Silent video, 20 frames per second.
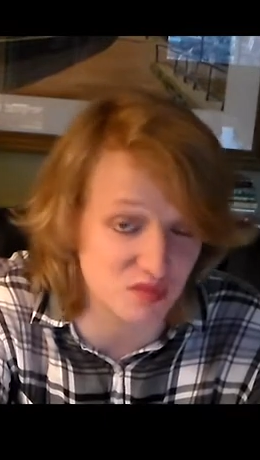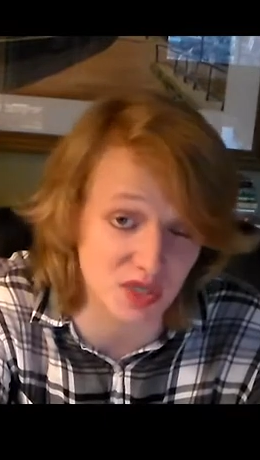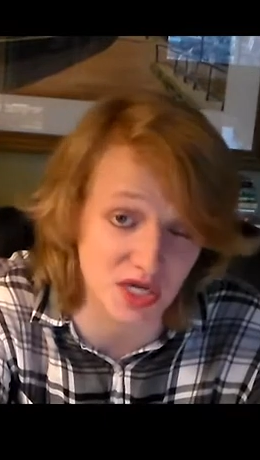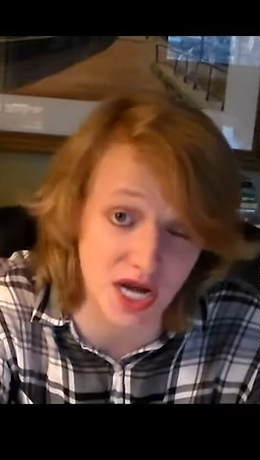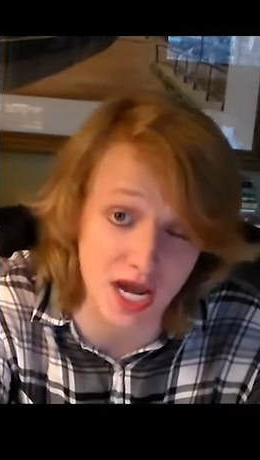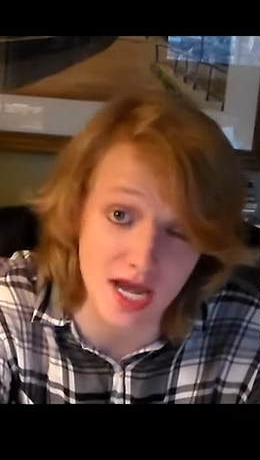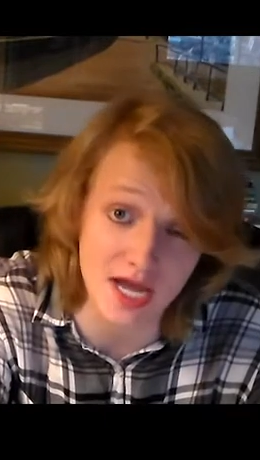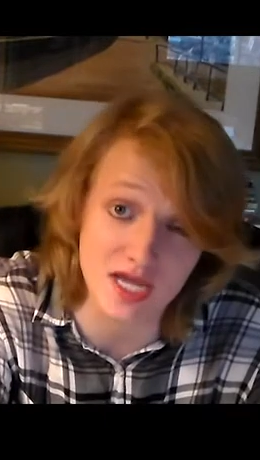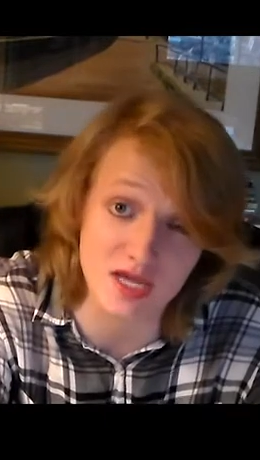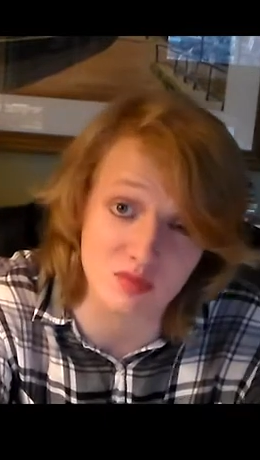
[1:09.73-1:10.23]

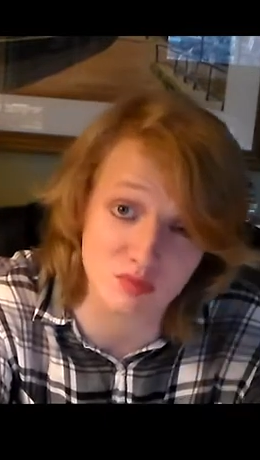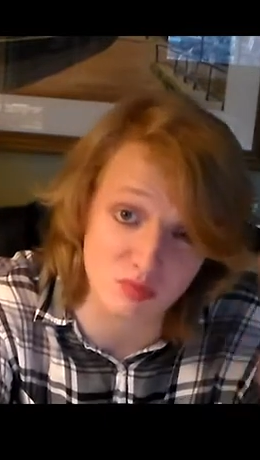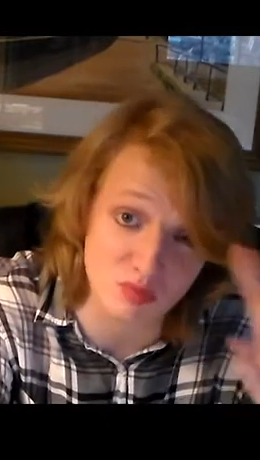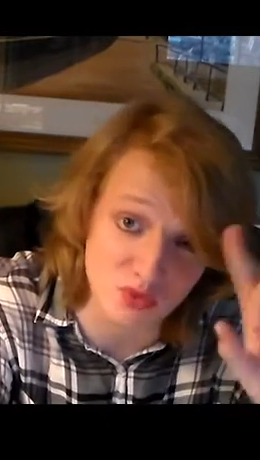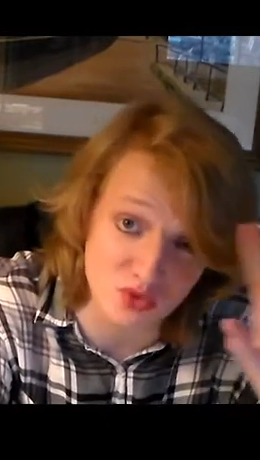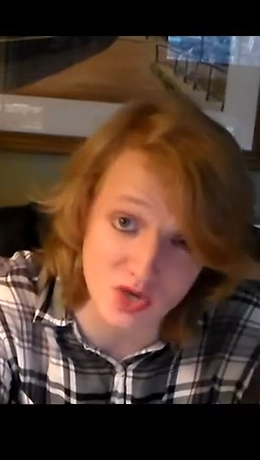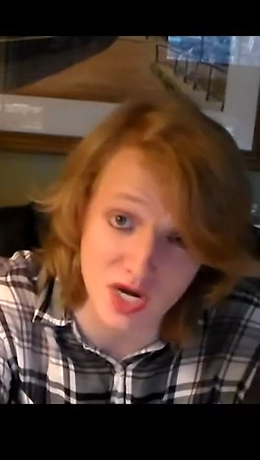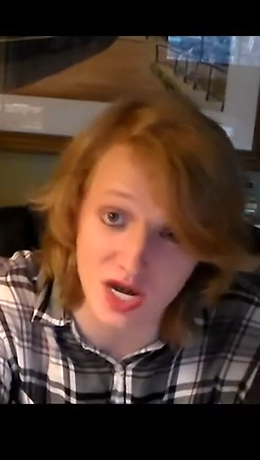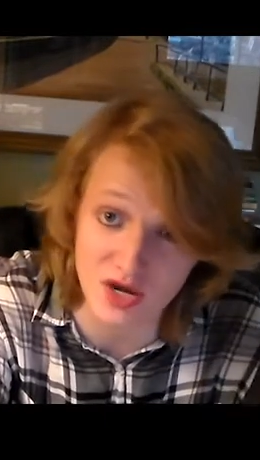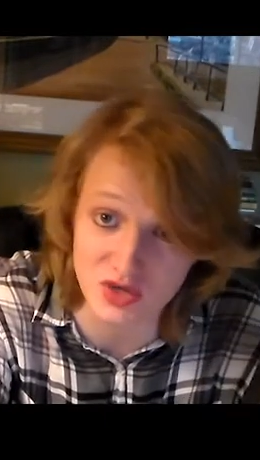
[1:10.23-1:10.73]
but I am
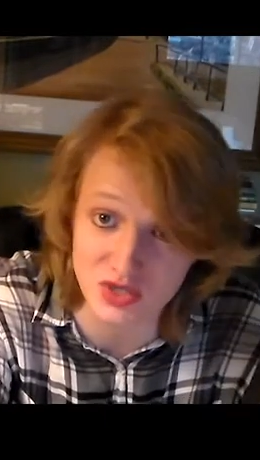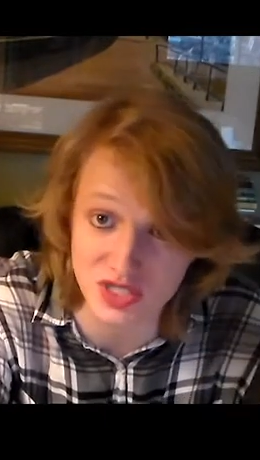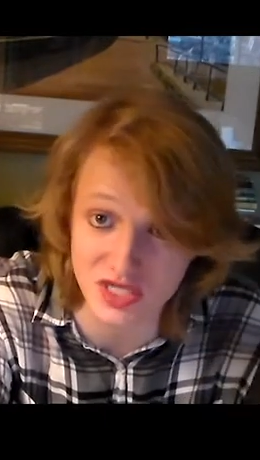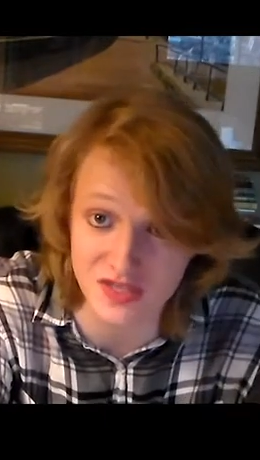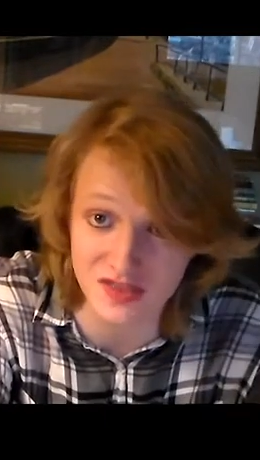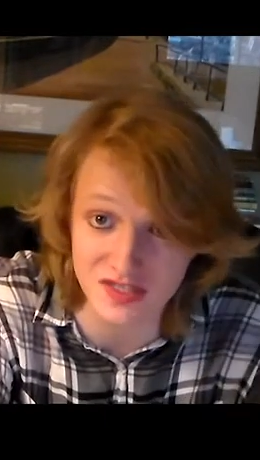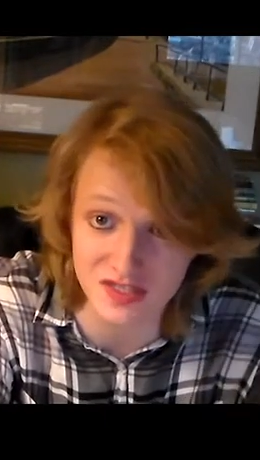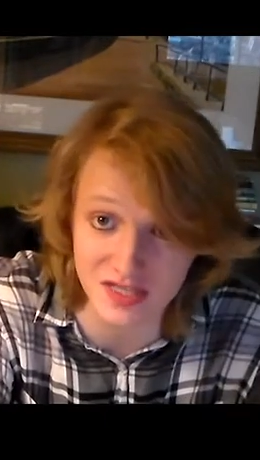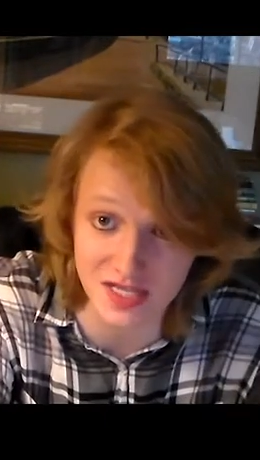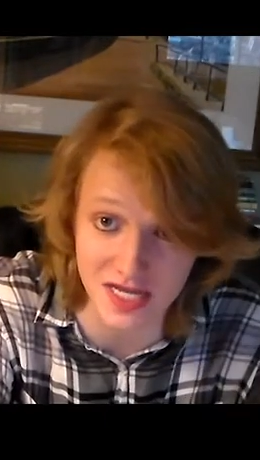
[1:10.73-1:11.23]
proud
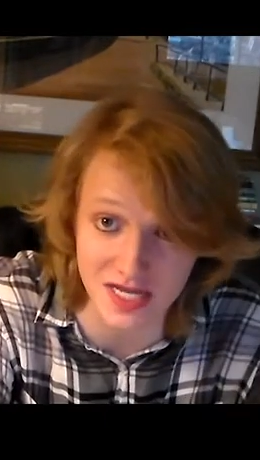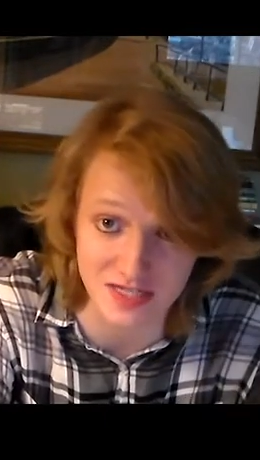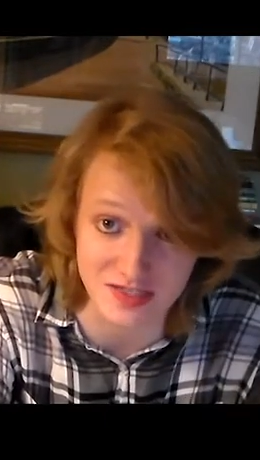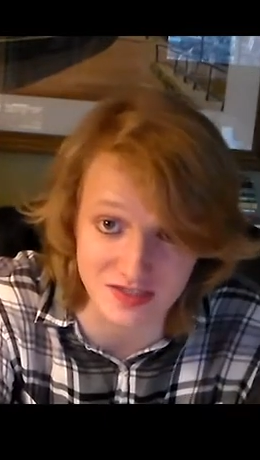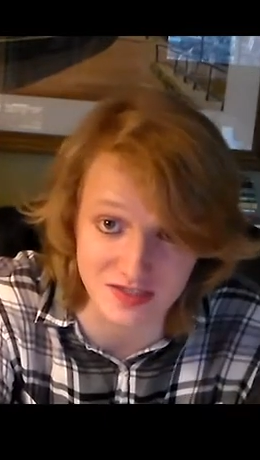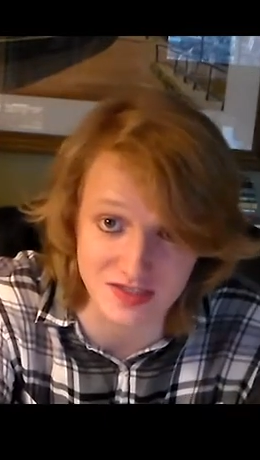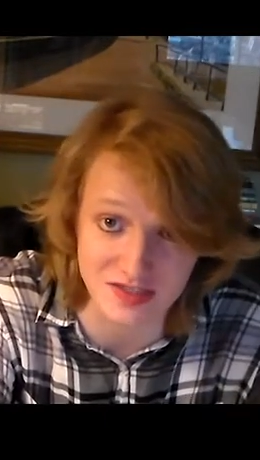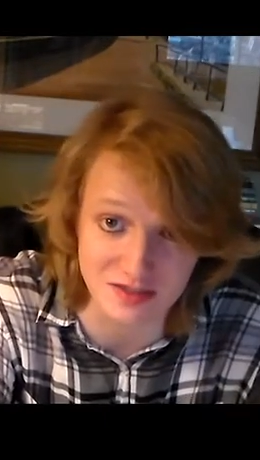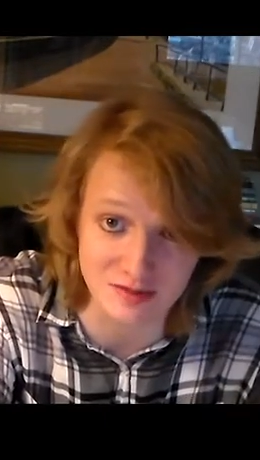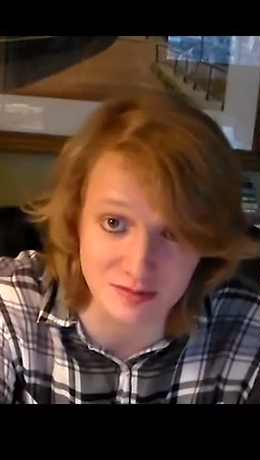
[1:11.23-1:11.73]

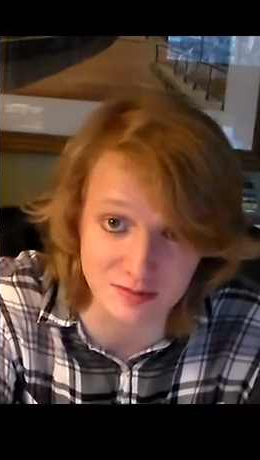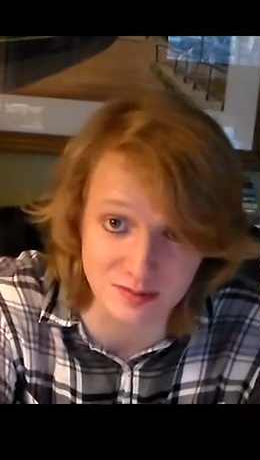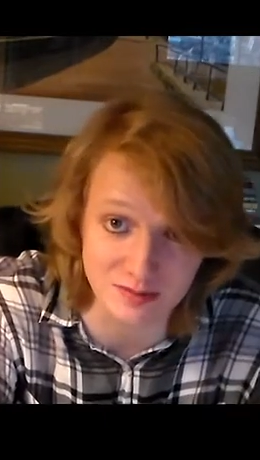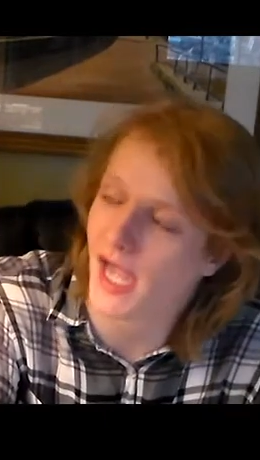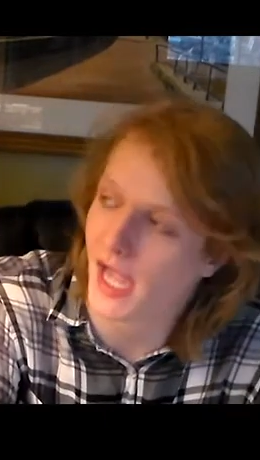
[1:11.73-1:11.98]
nonetheless.